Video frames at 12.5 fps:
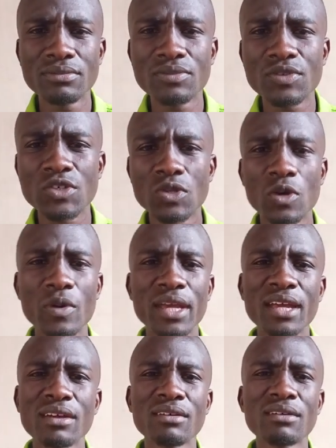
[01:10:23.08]

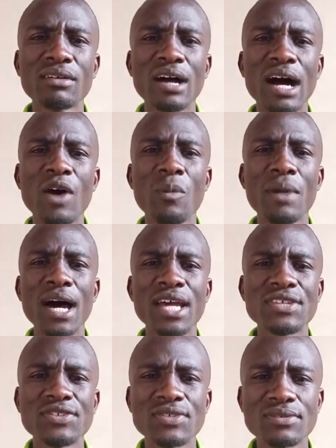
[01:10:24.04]
showing how
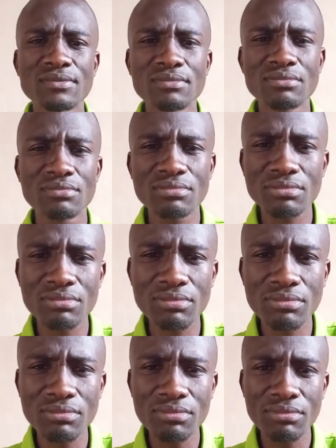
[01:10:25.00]
much
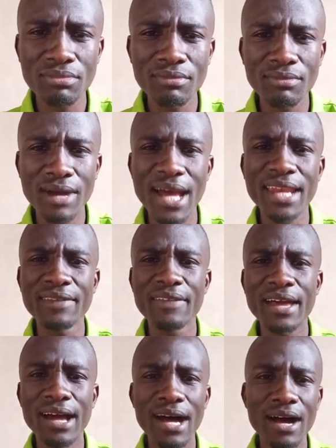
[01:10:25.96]
money
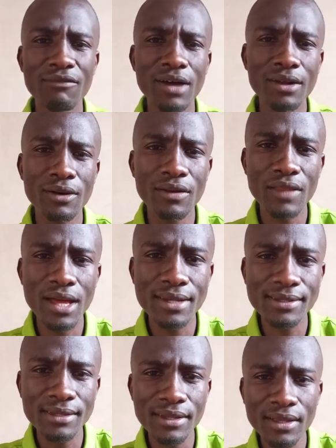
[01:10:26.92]
they have and all
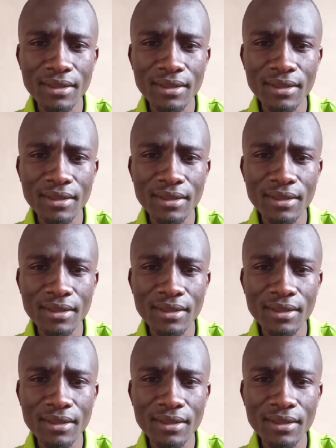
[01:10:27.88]
that.